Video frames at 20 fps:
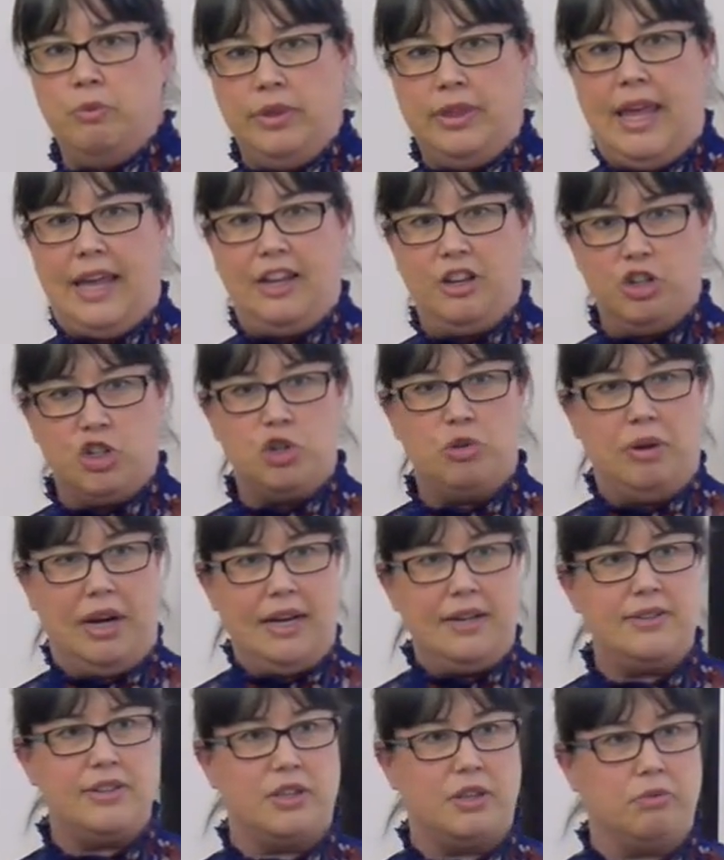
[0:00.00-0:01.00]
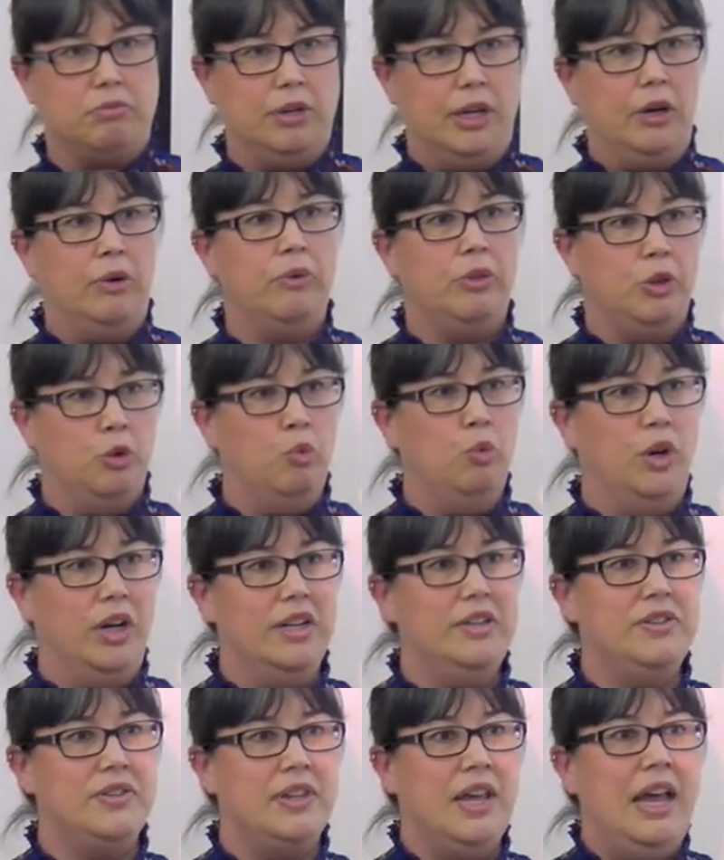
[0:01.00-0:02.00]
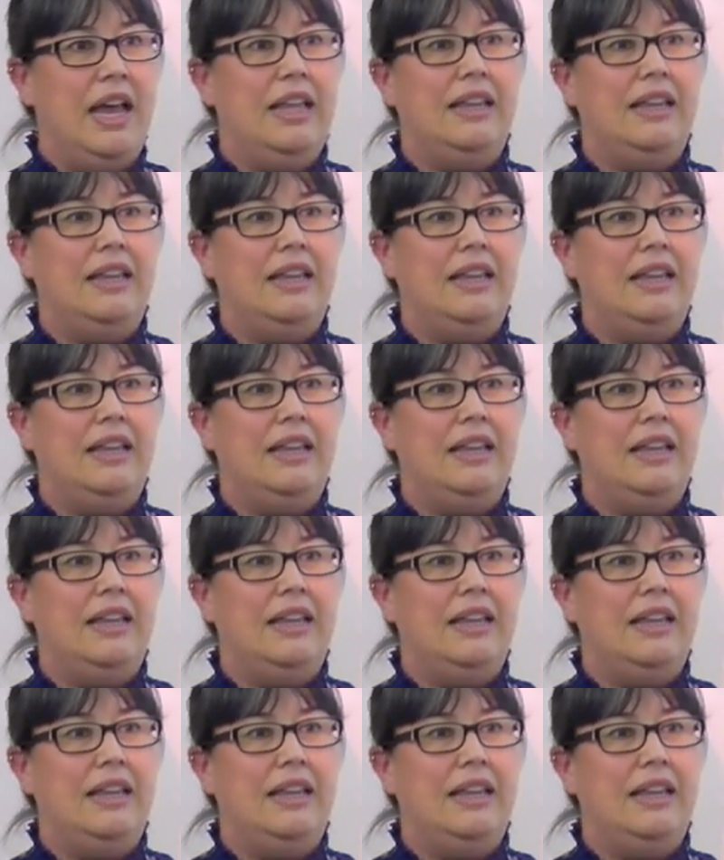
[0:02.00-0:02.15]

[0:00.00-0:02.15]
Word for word: They can trace throughout the woods.